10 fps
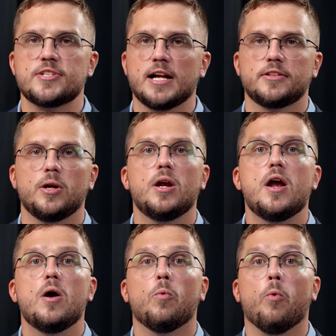sector,
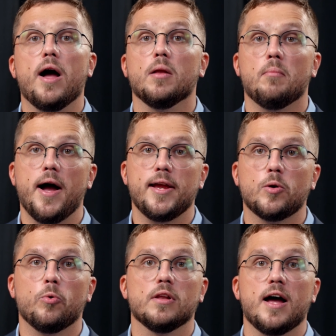while
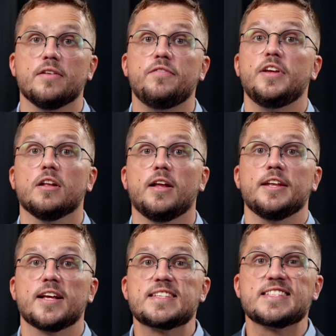Mike will unveil
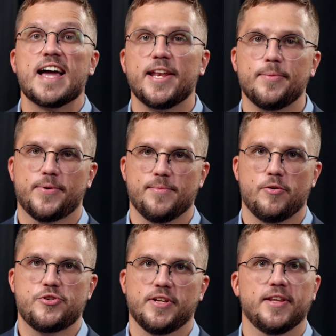an exciting
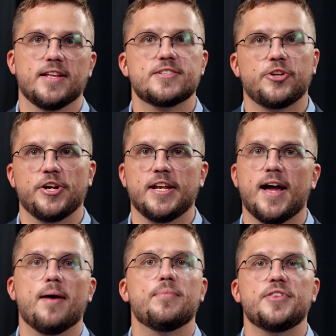promotion that's stirring
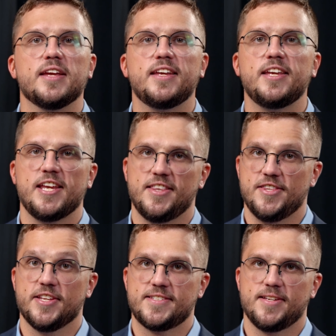up the heat
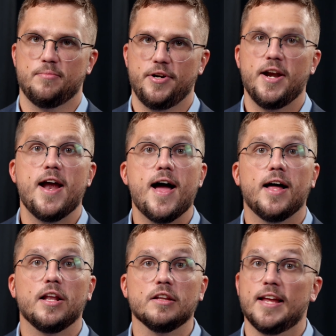this summer.
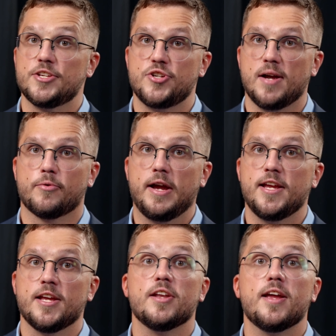Let's jump right
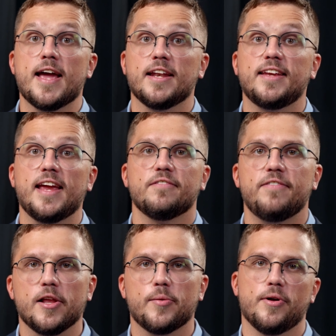in and gain
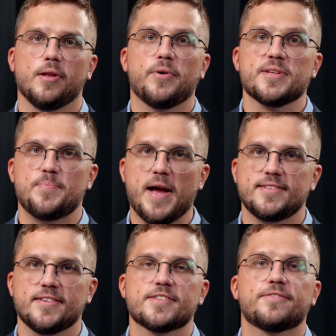valuable
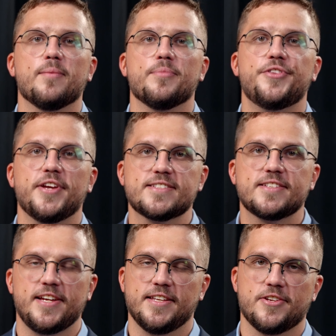perspectives from
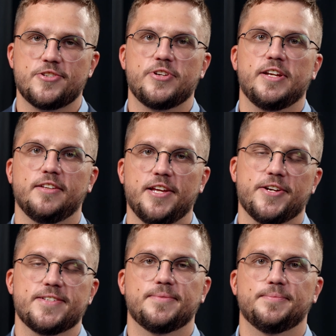these industry
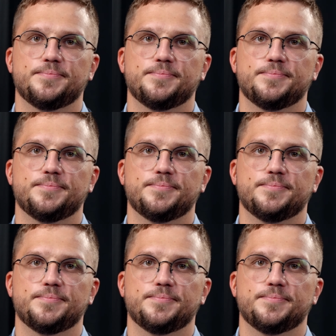leaders.